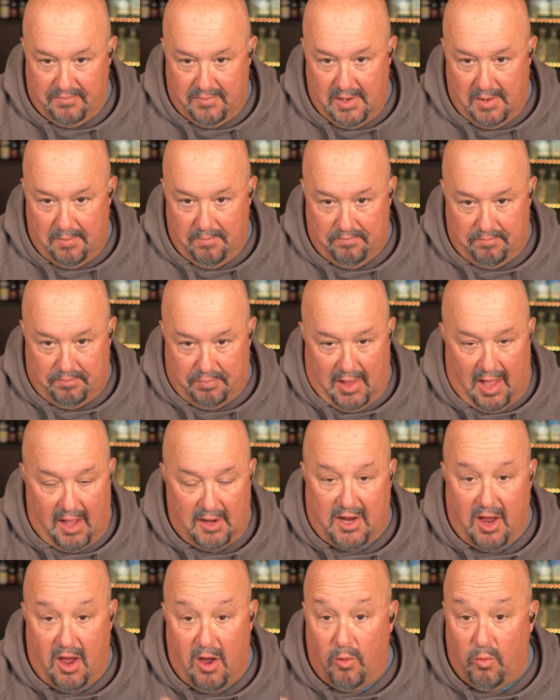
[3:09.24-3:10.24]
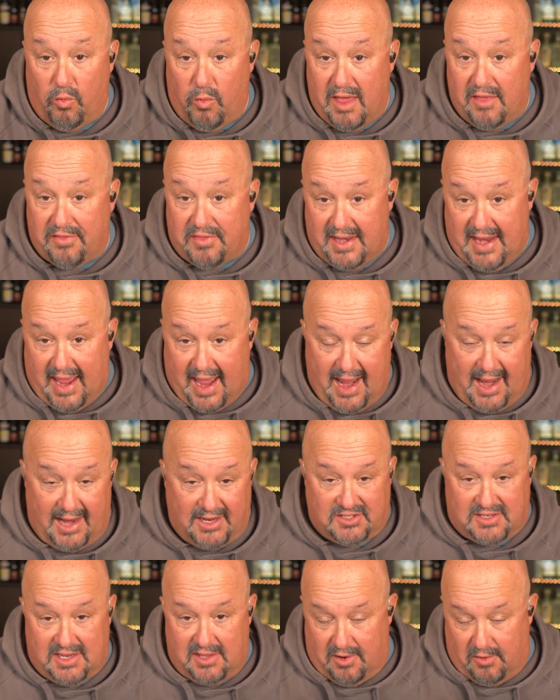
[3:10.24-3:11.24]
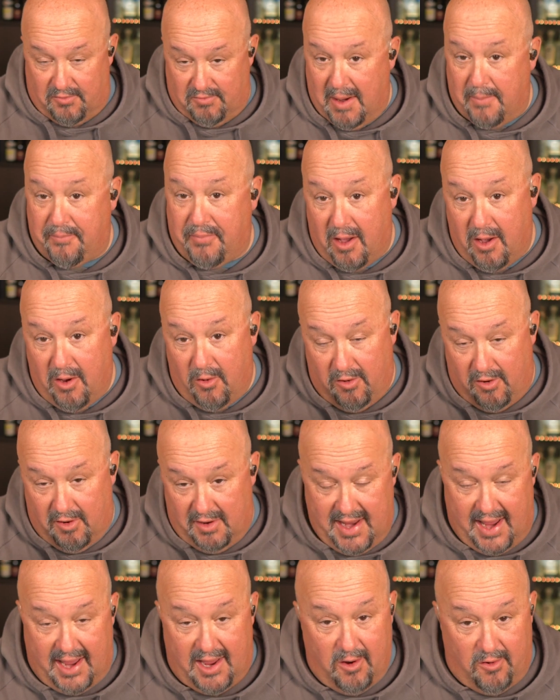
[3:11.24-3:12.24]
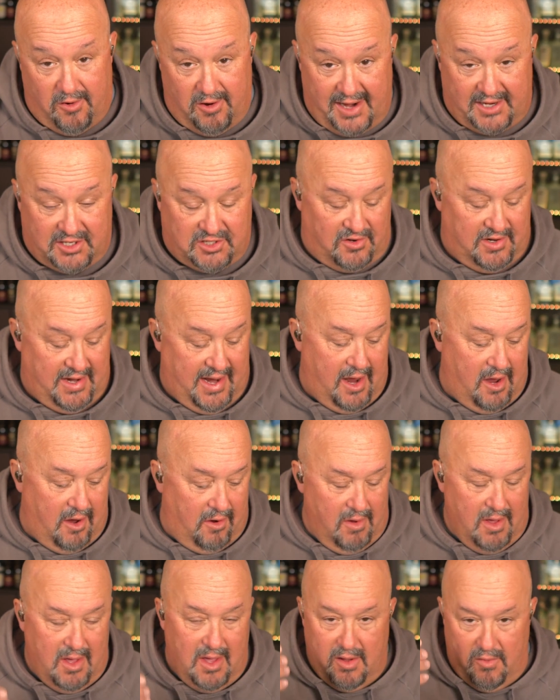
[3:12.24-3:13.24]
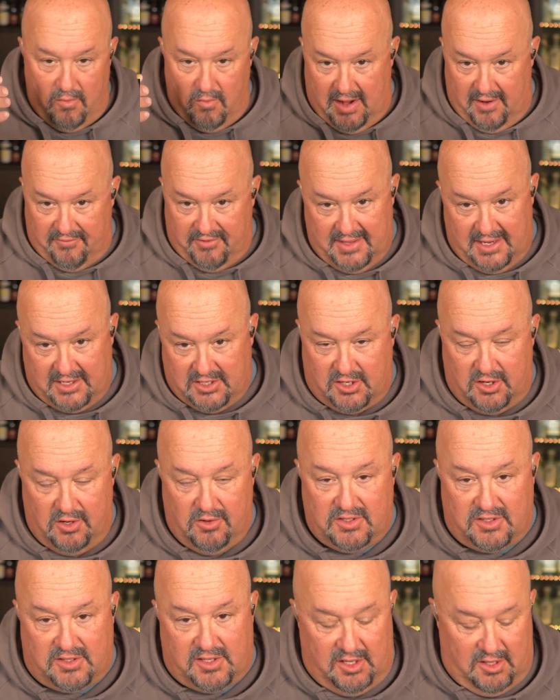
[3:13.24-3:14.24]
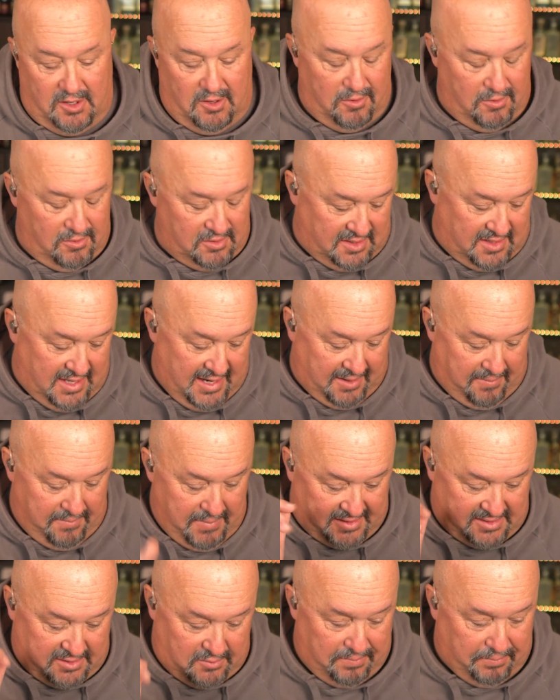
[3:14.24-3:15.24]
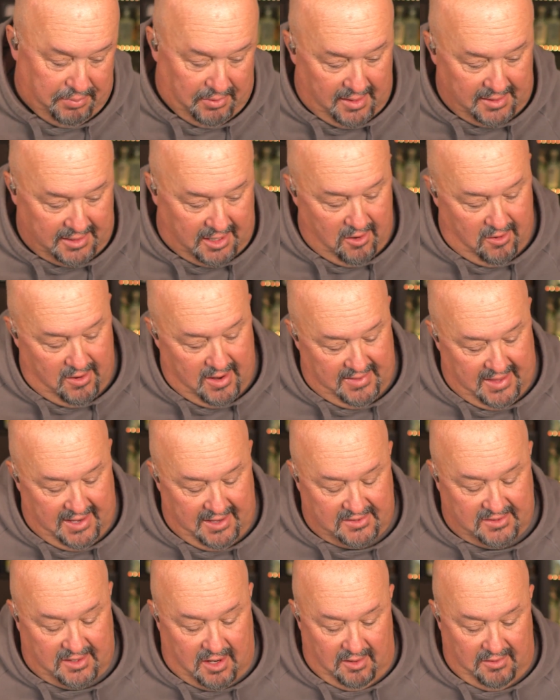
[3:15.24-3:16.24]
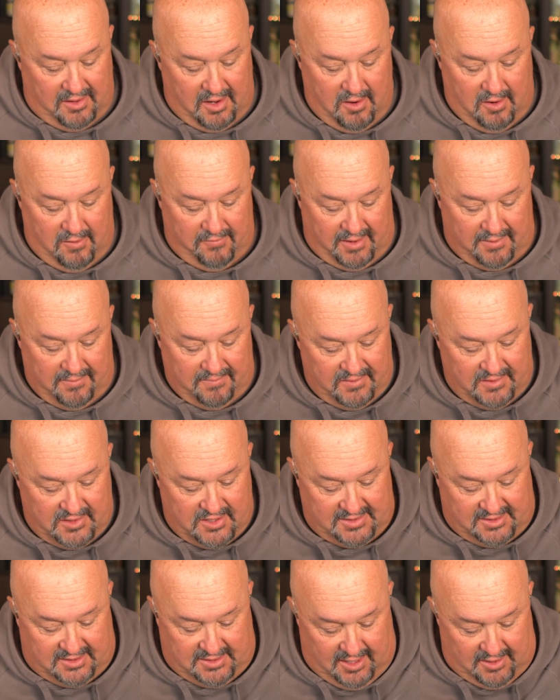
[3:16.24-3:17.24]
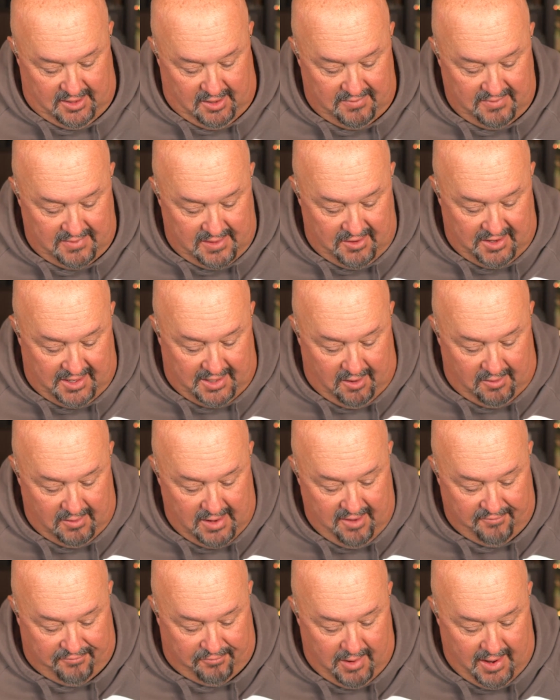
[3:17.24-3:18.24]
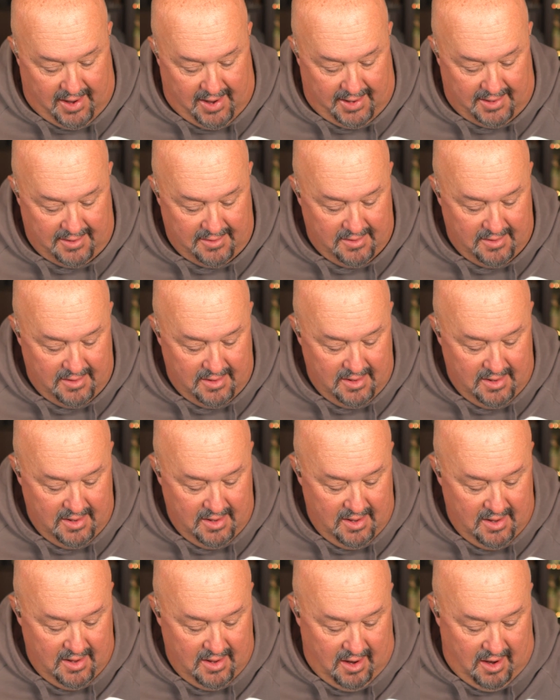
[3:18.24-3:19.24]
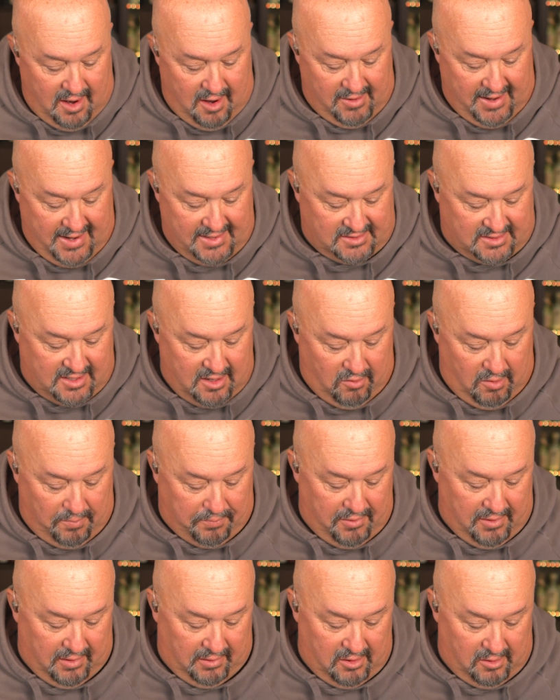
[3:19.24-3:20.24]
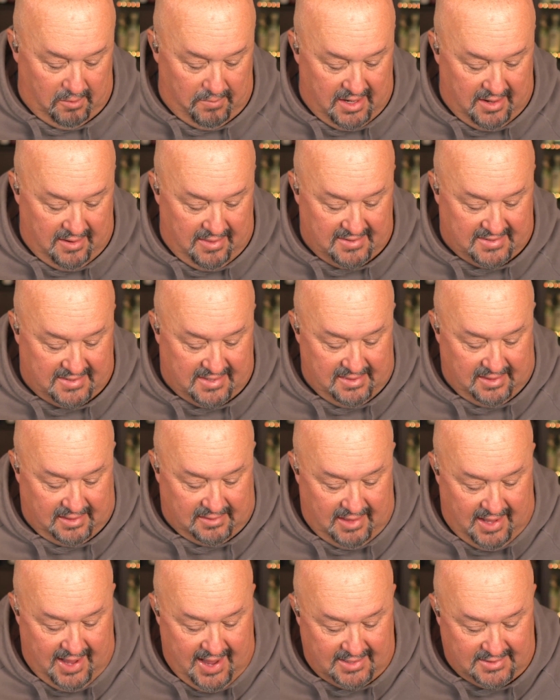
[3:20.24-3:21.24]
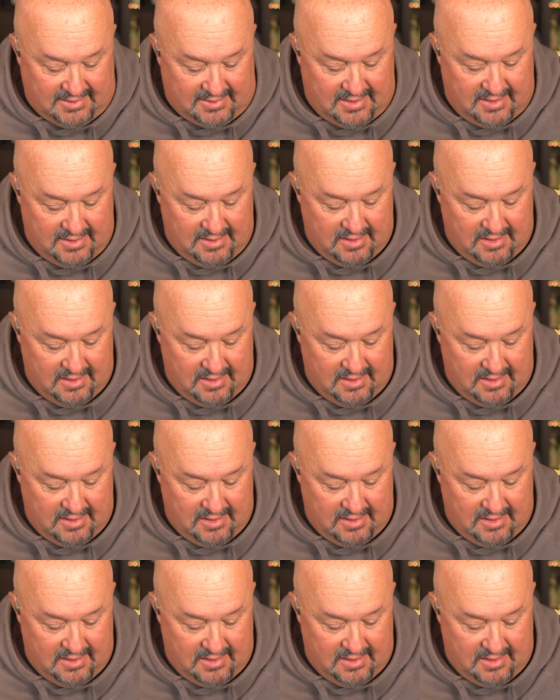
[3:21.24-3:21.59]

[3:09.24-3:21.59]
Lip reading: Blanco with an aged either Repo or Añejo or Extra Añejo, whatever they choose to use. They can mix it with Blanco, and then it's called a Joven. Just so you know, there you go, FYI. All right, so we'll put a little bit of this in the glass.